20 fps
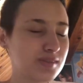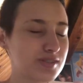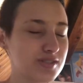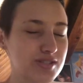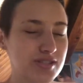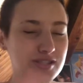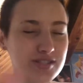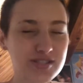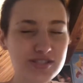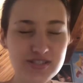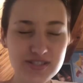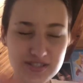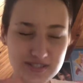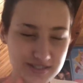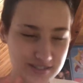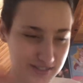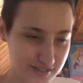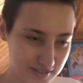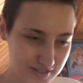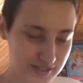
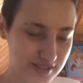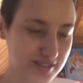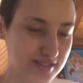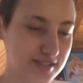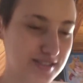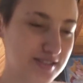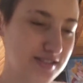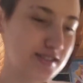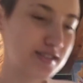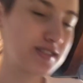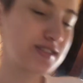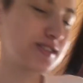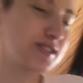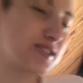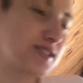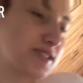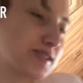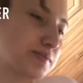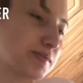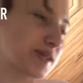She's
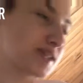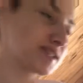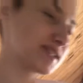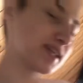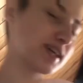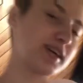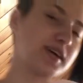just amazing.